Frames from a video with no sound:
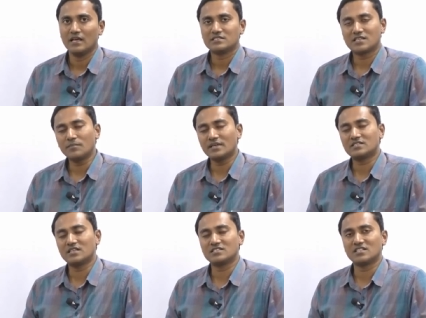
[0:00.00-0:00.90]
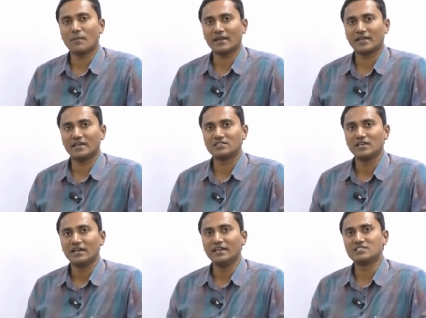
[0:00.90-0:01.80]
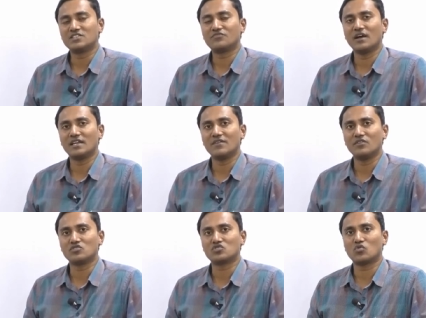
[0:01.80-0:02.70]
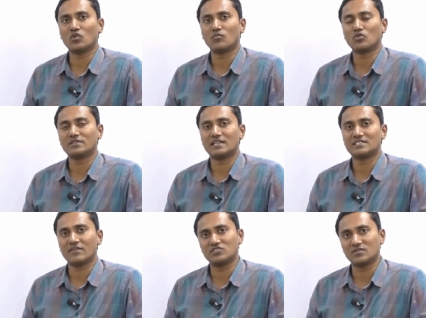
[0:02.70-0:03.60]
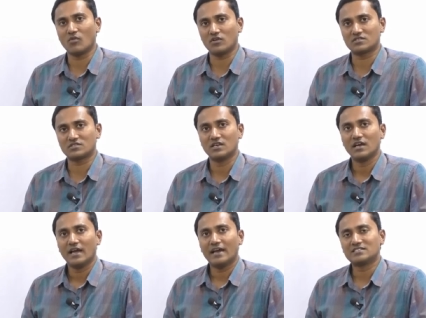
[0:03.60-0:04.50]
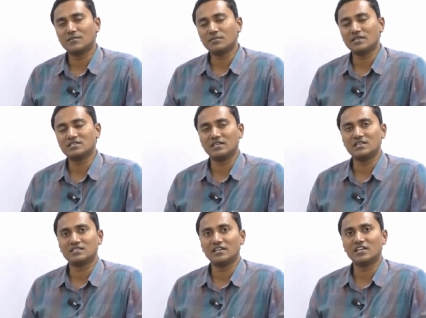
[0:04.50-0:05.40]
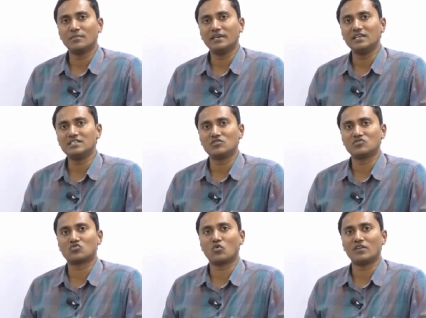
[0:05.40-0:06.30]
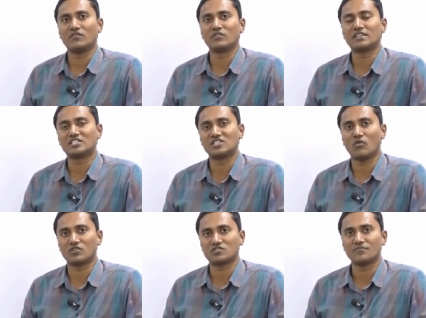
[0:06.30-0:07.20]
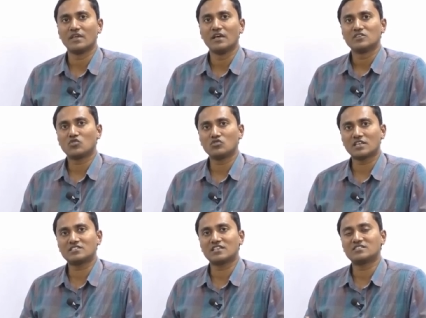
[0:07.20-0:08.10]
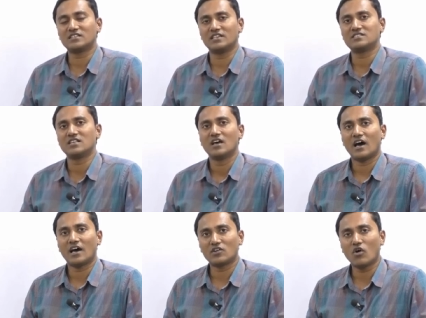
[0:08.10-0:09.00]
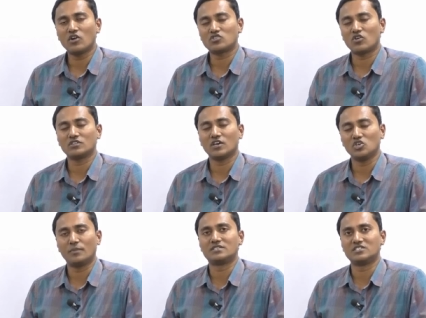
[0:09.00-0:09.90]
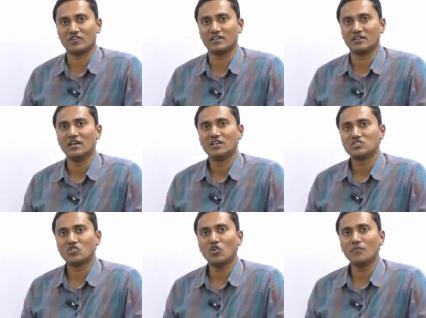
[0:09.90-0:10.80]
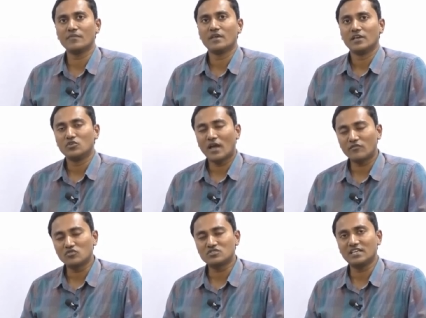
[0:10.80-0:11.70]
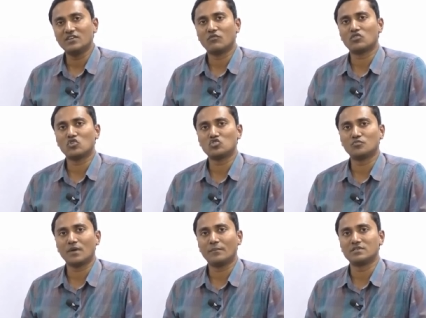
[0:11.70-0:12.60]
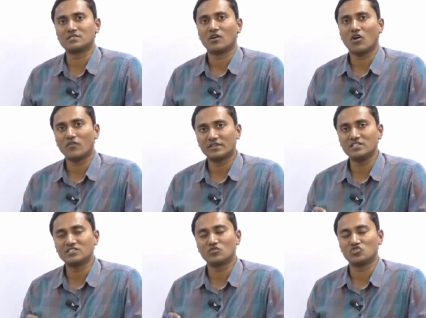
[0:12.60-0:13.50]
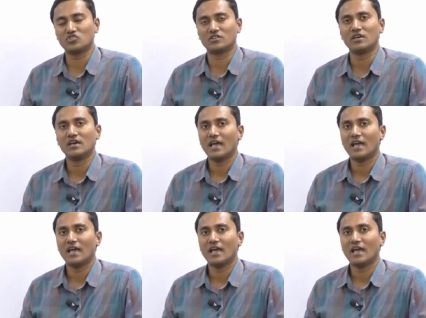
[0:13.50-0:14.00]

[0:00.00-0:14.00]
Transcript: Some test series in the market, it is difficult even to score more than 70 marks. And some test series, it will be easy to score even 130 marks. So such test series are not on the UPSC trend. So you have to see 1 or 2 papers of that institution.